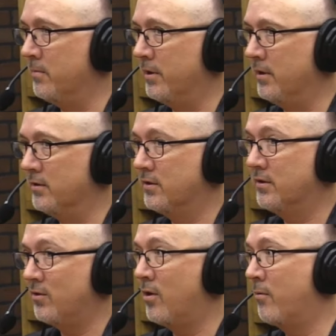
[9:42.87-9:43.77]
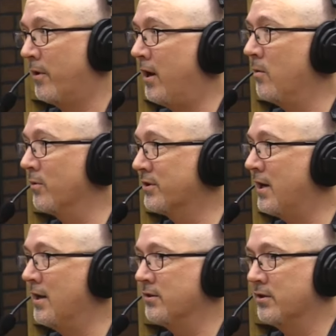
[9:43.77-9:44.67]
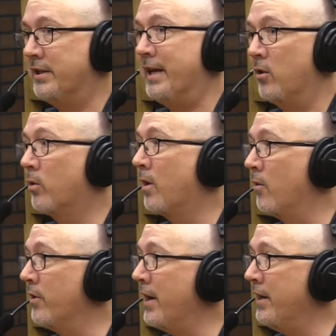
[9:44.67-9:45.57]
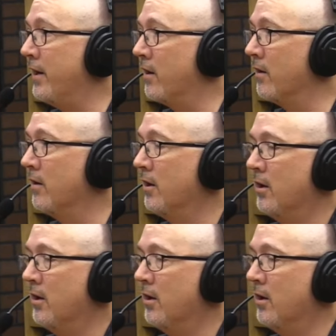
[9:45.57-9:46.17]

but it's sort of rare in Wisconsin. It's yellow crowned night heron,